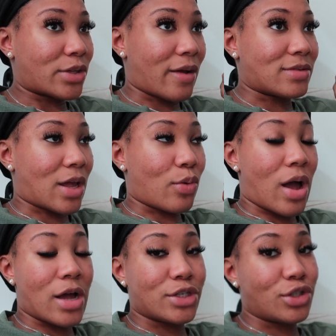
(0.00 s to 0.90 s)
So I was like,
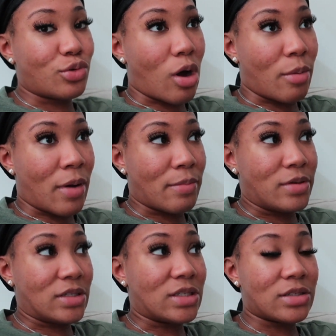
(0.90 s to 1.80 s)
well, I'll just do all my
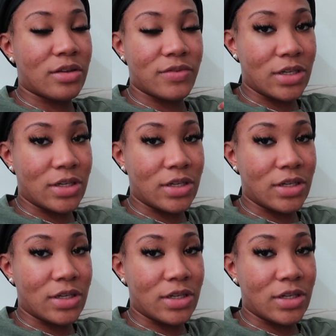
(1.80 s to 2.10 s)
business stuff